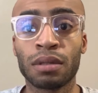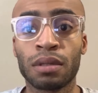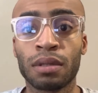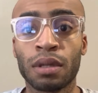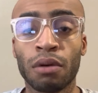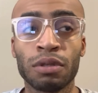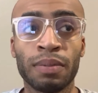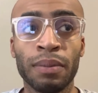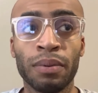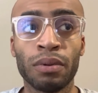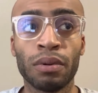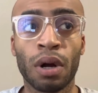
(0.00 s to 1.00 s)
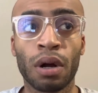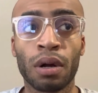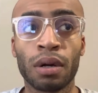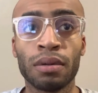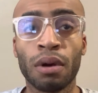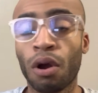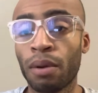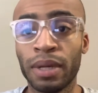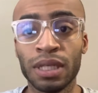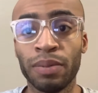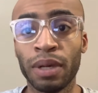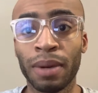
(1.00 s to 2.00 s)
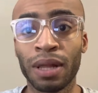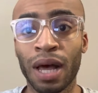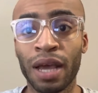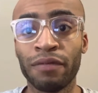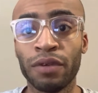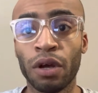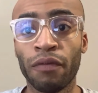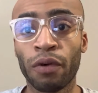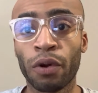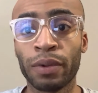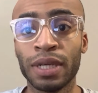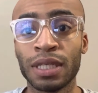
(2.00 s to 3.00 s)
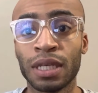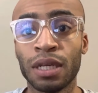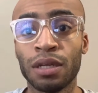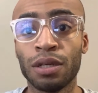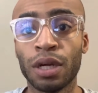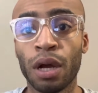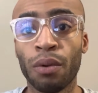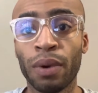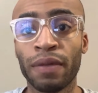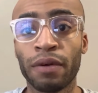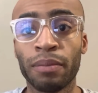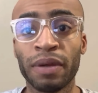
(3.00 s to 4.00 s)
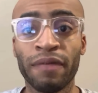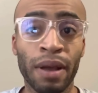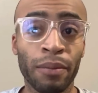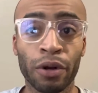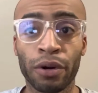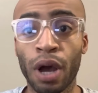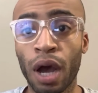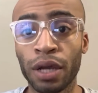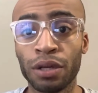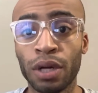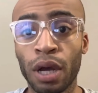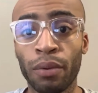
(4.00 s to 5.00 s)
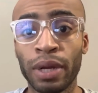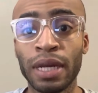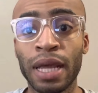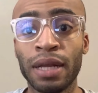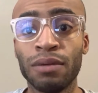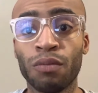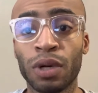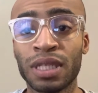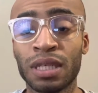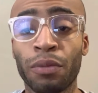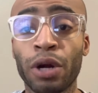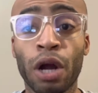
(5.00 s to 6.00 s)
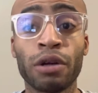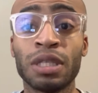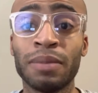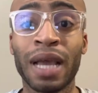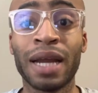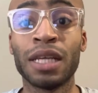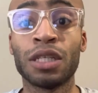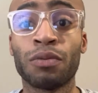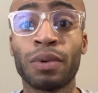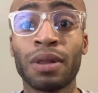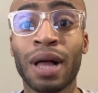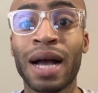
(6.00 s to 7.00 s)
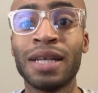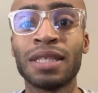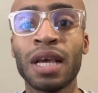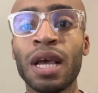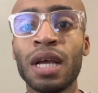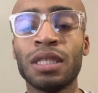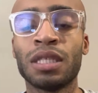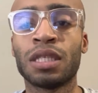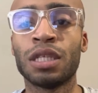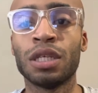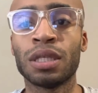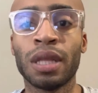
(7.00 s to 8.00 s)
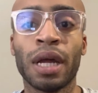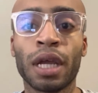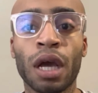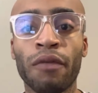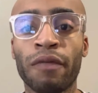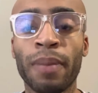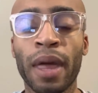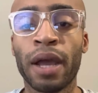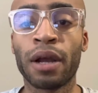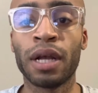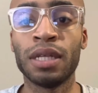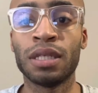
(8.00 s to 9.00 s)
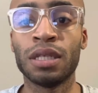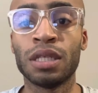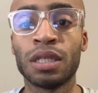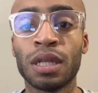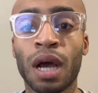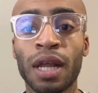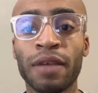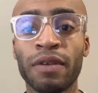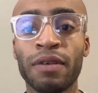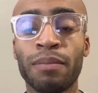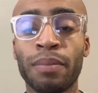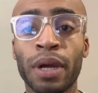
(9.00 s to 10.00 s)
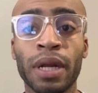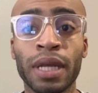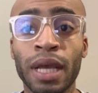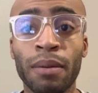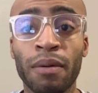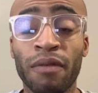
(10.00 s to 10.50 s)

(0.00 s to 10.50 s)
those people aren't meant to be in my life, for a reason, whether it be family or not, and when someone hurts me, I need to realize to just let it go from there and to just not even put any